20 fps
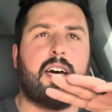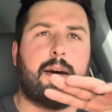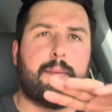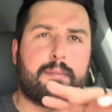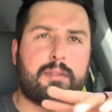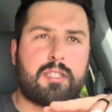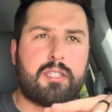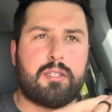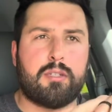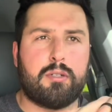
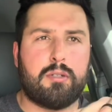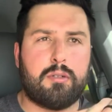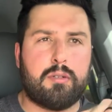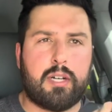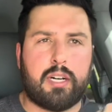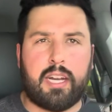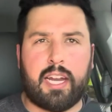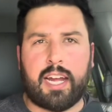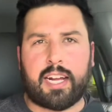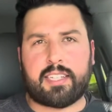up to
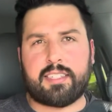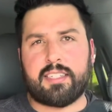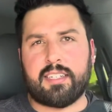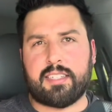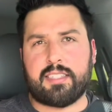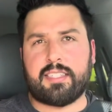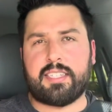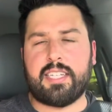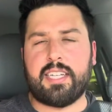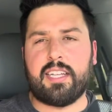an
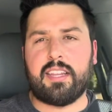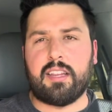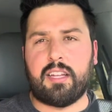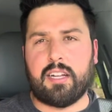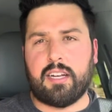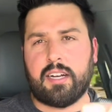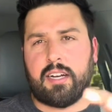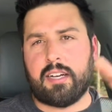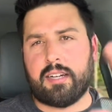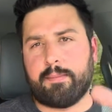
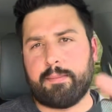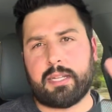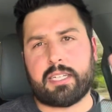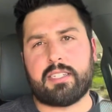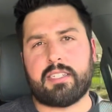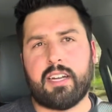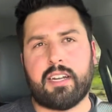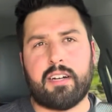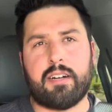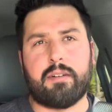XLT
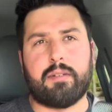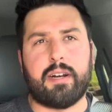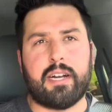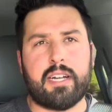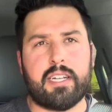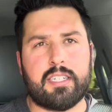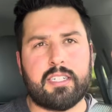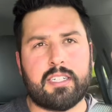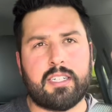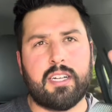extended
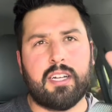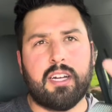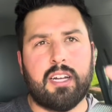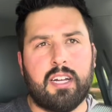range,